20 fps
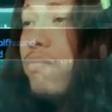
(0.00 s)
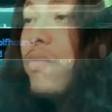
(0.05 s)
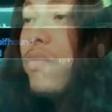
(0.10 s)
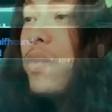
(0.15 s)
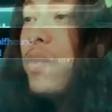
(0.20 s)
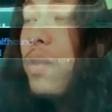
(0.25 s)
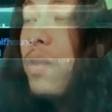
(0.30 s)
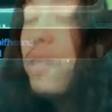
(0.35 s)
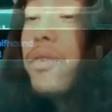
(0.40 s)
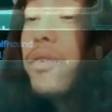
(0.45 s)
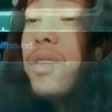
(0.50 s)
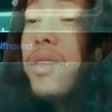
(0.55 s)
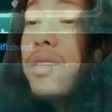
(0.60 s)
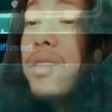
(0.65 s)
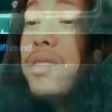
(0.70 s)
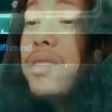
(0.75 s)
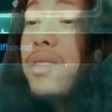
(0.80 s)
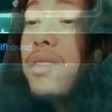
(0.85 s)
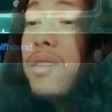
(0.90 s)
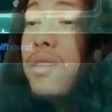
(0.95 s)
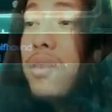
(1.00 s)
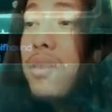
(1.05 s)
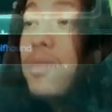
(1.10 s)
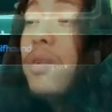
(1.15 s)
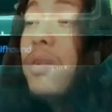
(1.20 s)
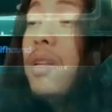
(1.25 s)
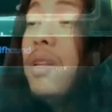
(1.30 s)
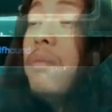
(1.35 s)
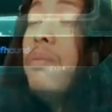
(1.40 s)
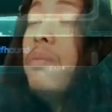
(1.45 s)
well, this could
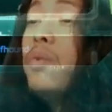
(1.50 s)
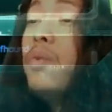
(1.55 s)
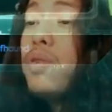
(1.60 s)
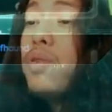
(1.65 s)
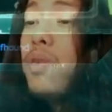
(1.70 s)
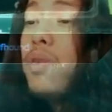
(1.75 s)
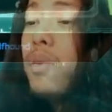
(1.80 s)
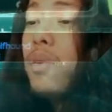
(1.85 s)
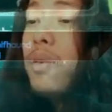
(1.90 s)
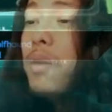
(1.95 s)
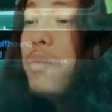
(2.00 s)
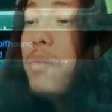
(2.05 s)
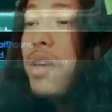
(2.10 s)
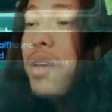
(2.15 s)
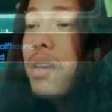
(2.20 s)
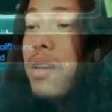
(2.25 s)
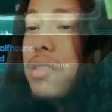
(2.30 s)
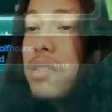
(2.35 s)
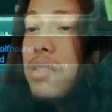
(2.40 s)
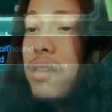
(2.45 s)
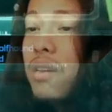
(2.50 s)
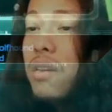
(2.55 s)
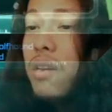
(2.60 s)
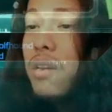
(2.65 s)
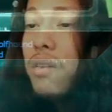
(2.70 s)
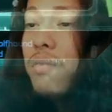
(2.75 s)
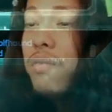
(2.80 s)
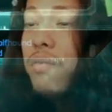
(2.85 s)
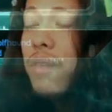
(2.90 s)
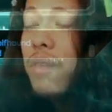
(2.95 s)
really boost your DPS
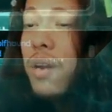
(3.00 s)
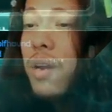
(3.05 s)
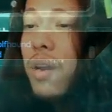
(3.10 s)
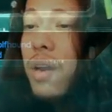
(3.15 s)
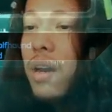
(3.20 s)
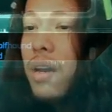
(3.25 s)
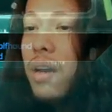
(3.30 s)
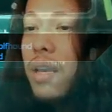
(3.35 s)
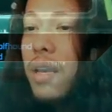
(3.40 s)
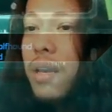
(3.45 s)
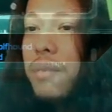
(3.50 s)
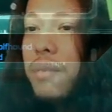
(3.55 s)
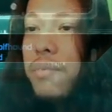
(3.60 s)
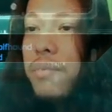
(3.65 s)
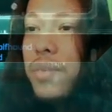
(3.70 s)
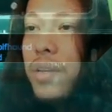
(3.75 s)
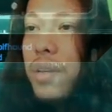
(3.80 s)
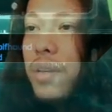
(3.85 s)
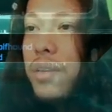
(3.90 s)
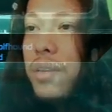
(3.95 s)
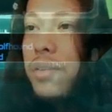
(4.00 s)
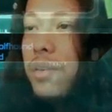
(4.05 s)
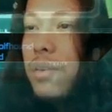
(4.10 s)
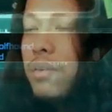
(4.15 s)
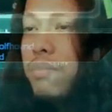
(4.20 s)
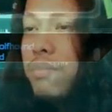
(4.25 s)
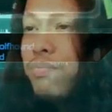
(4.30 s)
very high. So